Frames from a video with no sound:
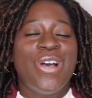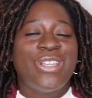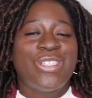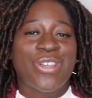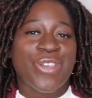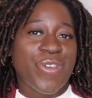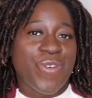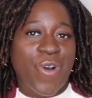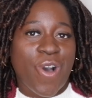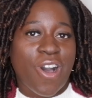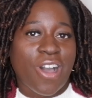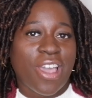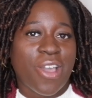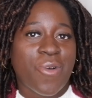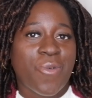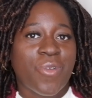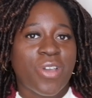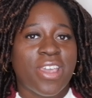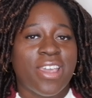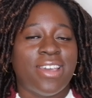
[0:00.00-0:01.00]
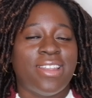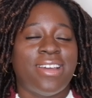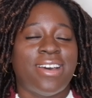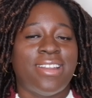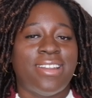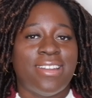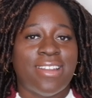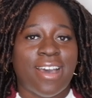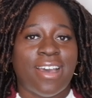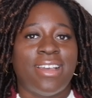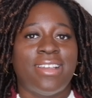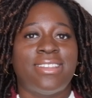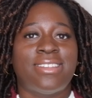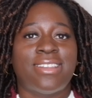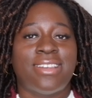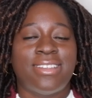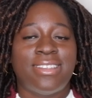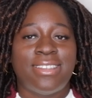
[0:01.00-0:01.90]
so you all can win a nice